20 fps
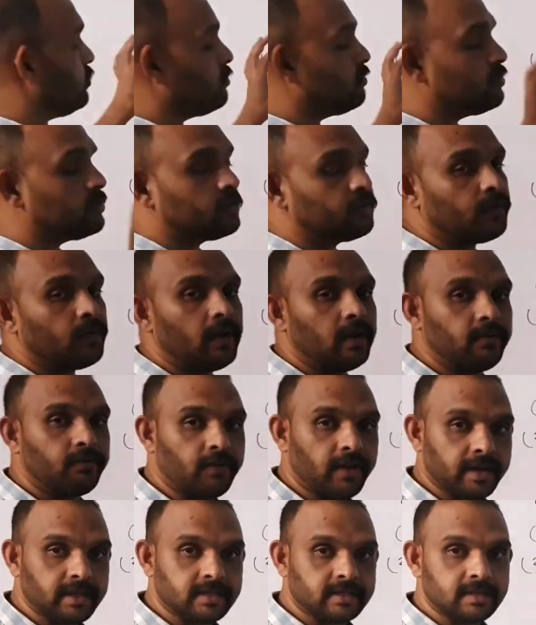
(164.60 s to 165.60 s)
useful
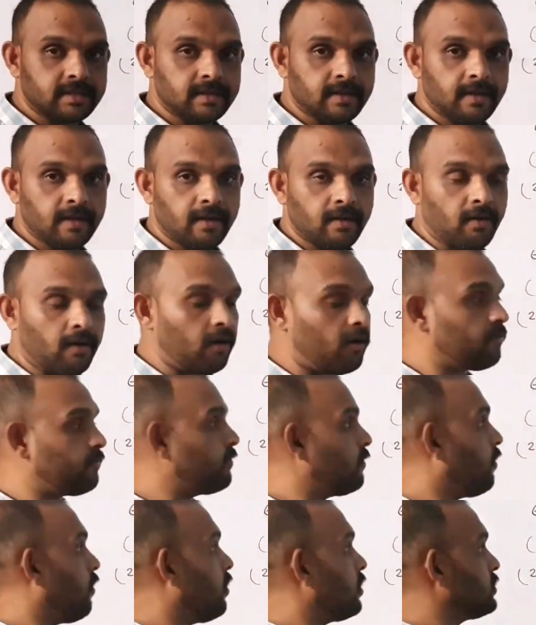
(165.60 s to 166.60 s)
effects of
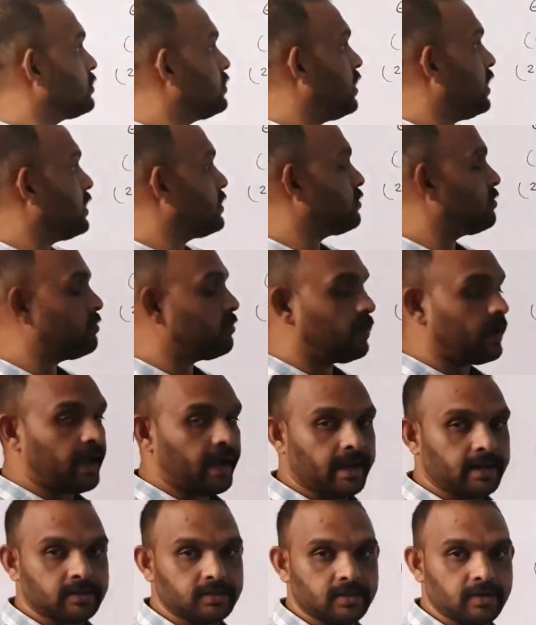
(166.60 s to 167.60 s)
oxidation
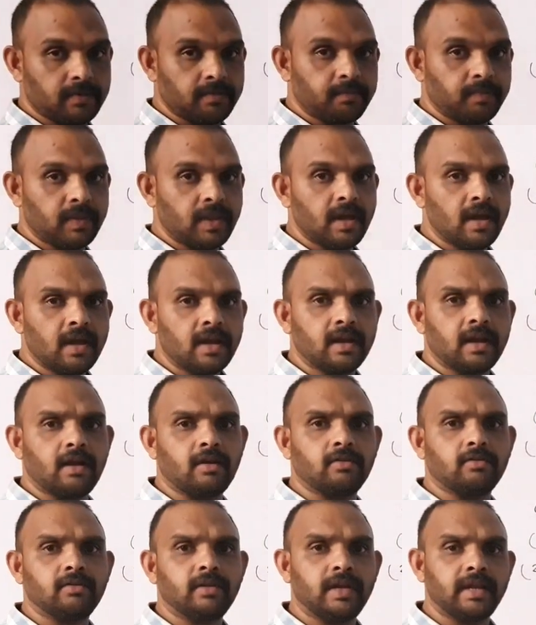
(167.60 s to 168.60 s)
reaction.
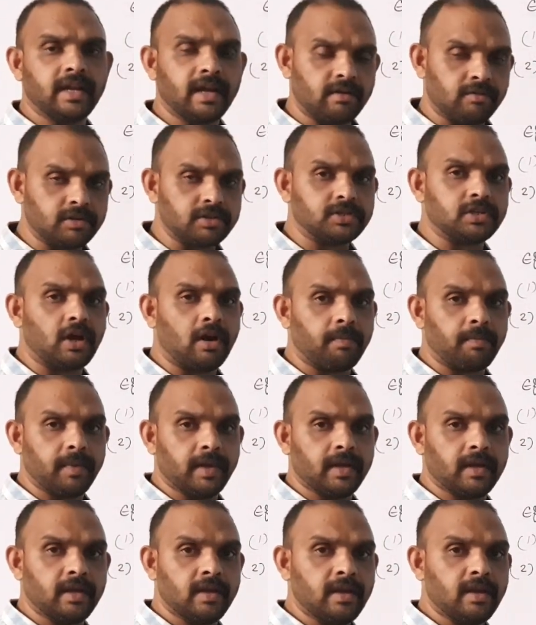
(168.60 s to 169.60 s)
Now, in our
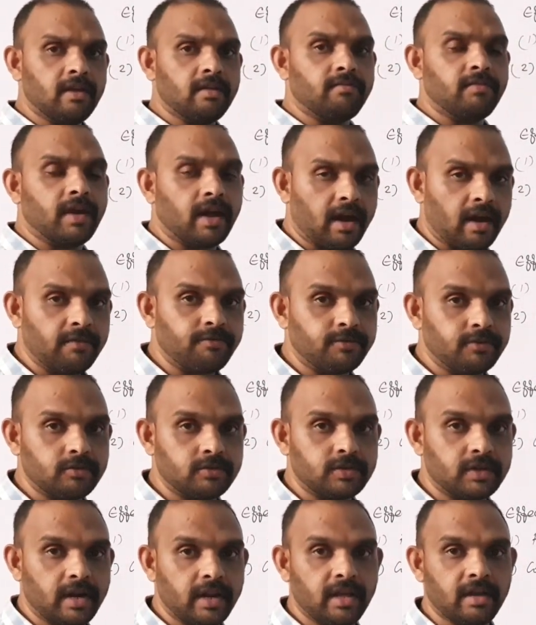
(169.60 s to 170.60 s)
topic, we have
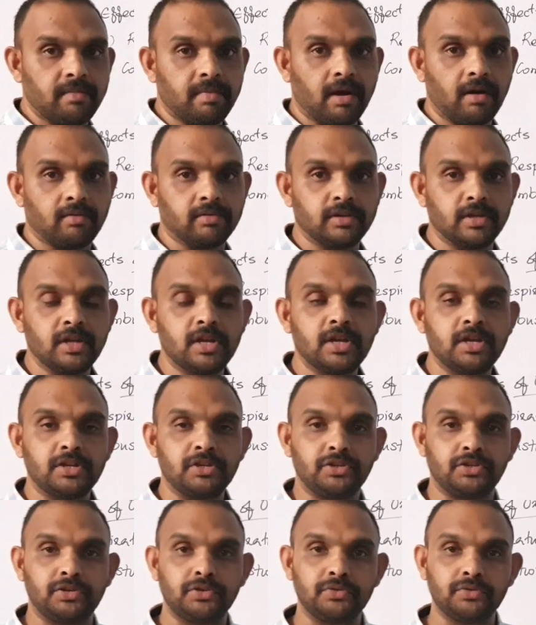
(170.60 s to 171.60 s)
to study about
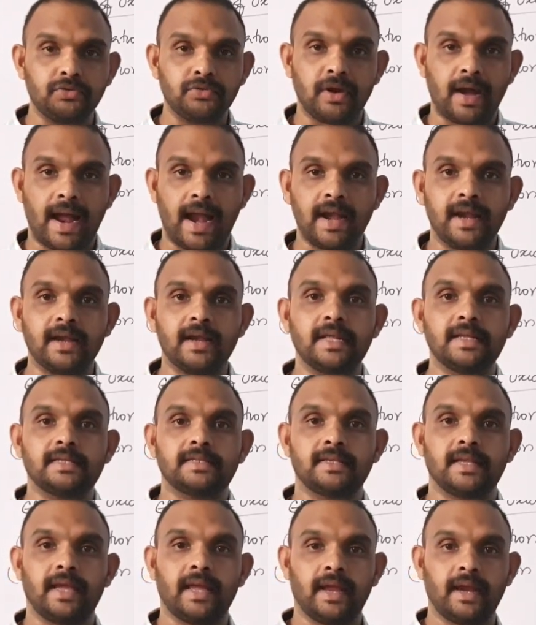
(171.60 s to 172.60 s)
two
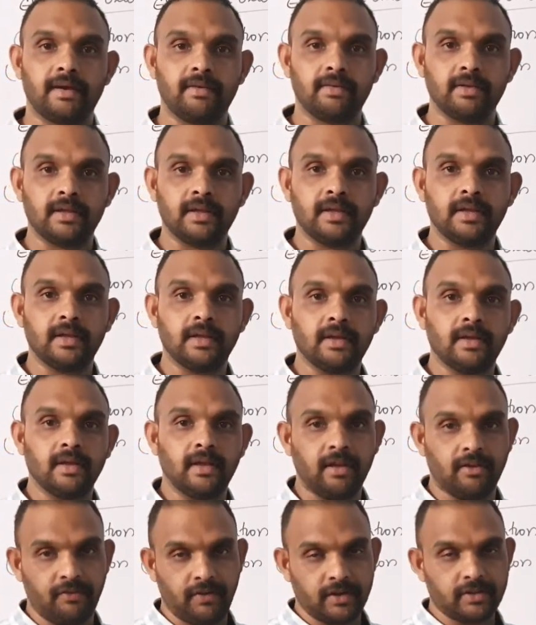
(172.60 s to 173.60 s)
undesired
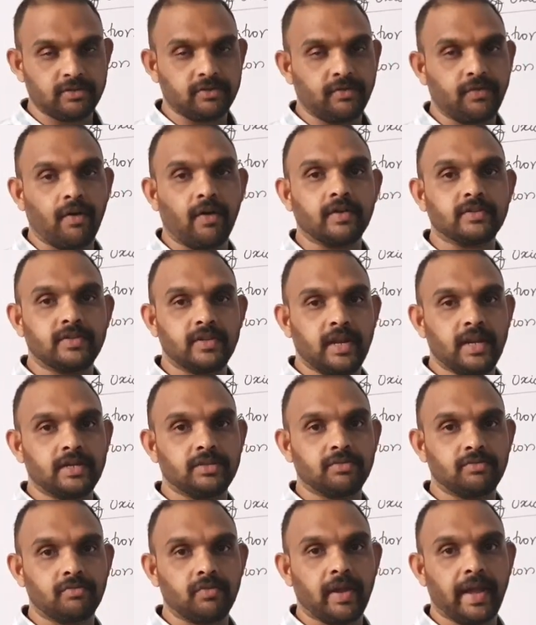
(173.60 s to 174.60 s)
effects of
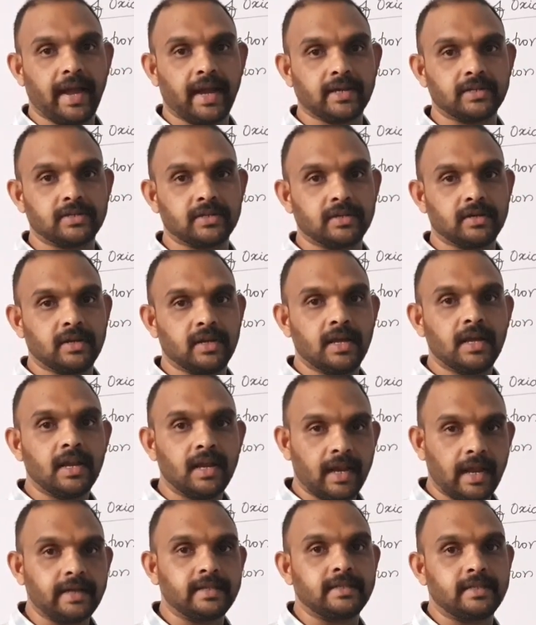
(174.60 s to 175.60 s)
oxidation reaction.
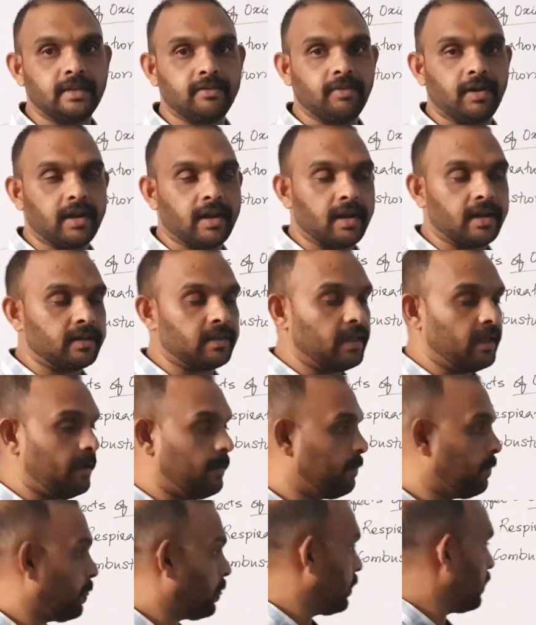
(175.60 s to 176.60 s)
Let's see what are
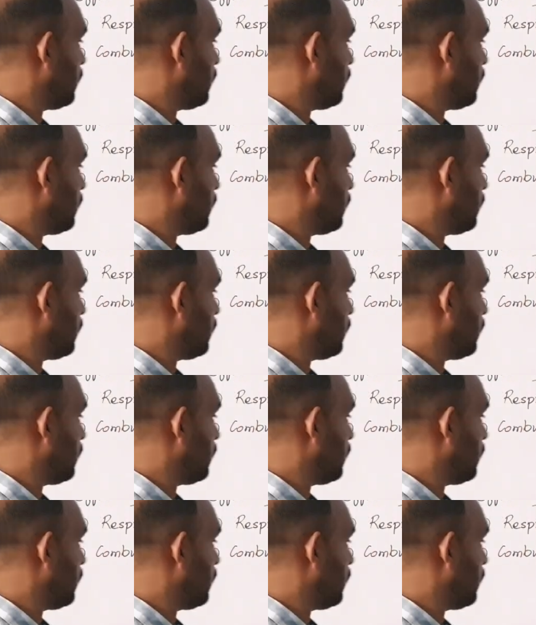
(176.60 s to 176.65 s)
they.